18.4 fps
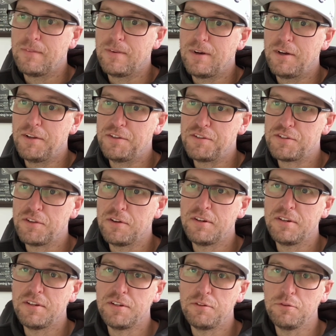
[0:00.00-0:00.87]
I
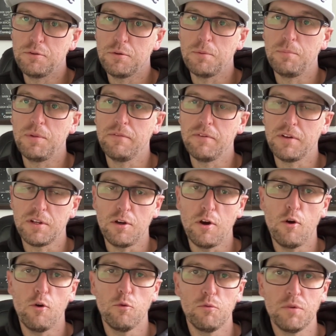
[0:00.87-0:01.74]
decided to do a bit of a
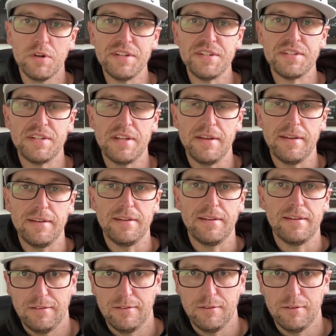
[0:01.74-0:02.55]
goal reset,